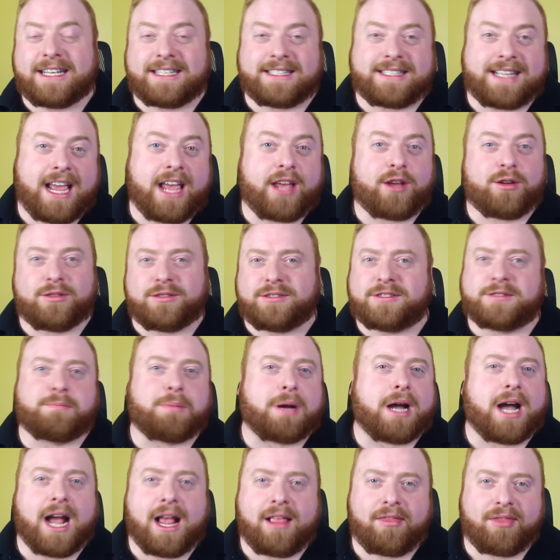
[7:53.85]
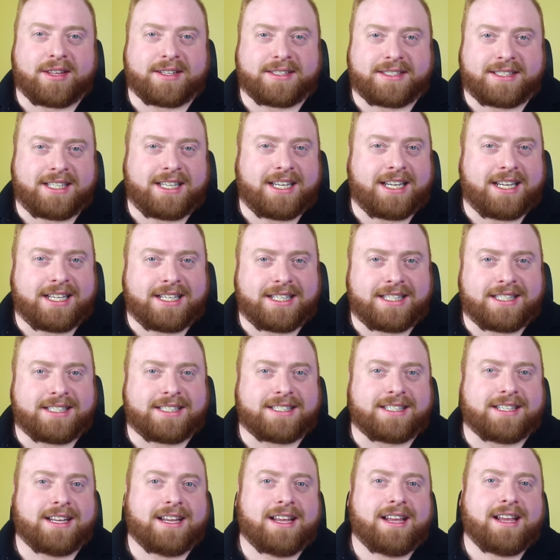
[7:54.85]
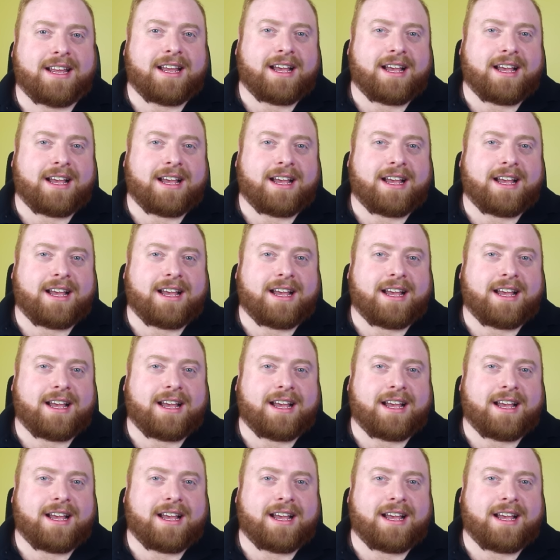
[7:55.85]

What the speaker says: entails behind the scenes,